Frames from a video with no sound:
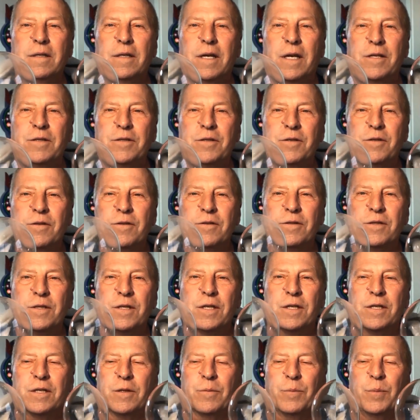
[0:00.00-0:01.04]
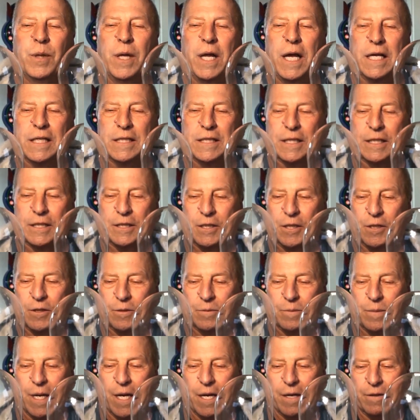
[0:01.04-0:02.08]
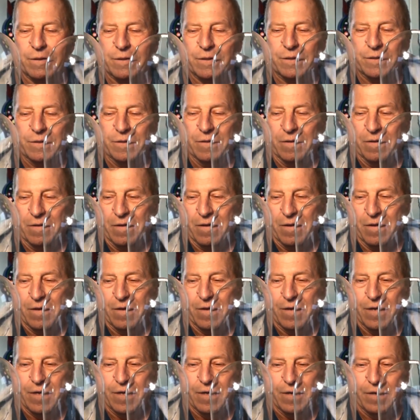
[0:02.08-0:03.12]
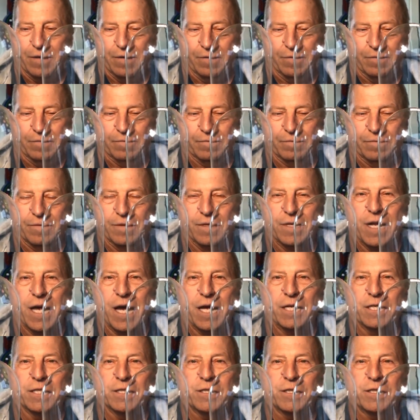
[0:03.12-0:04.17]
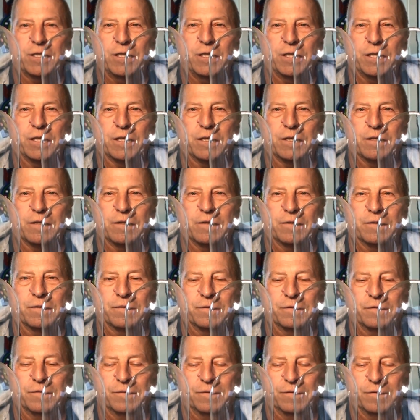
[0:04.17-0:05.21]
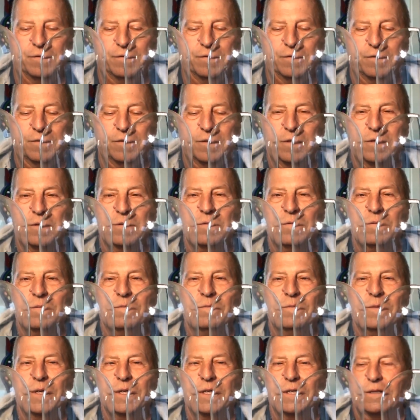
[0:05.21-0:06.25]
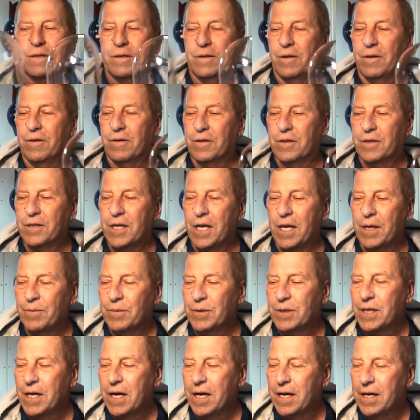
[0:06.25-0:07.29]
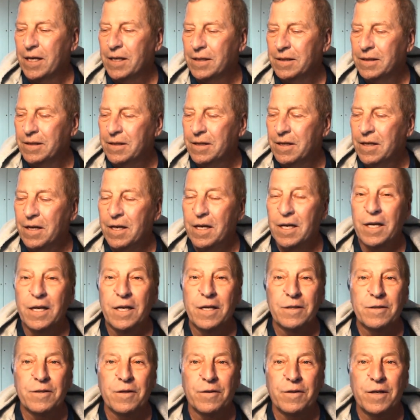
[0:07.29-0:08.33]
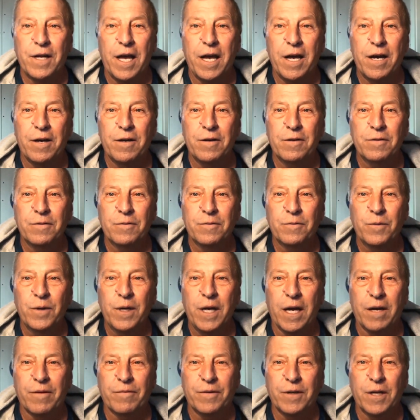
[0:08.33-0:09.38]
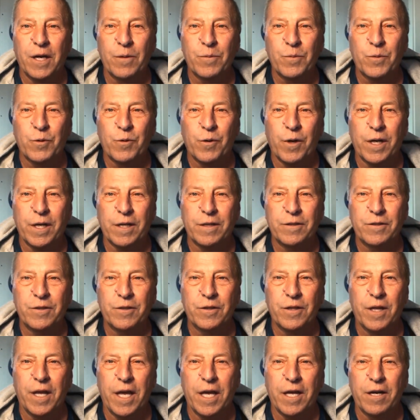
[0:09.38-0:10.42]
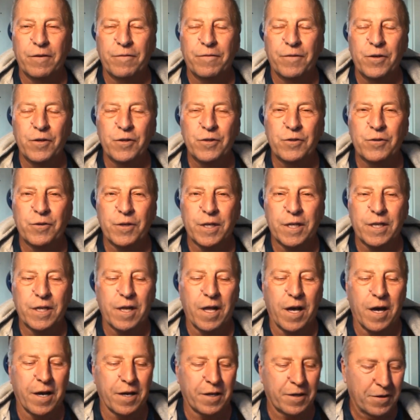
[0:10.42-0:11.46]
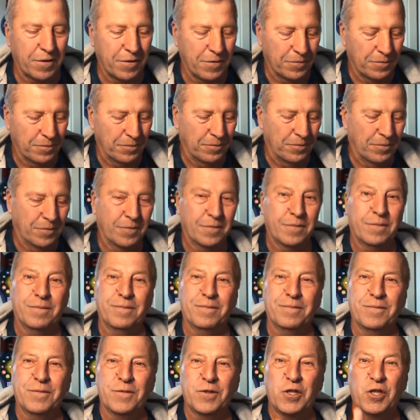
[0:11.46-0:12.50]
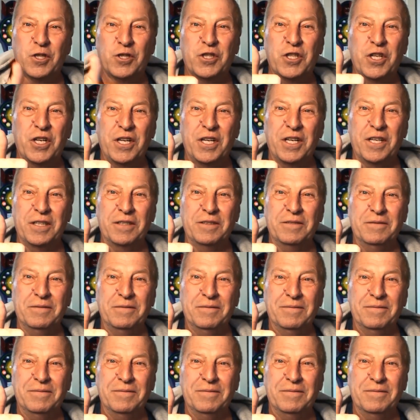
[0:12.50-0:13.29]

as you can see, the plastic dome, how it's not as clear they're the same size. So now we have upgrade to the anniversary clock. Cha-ching!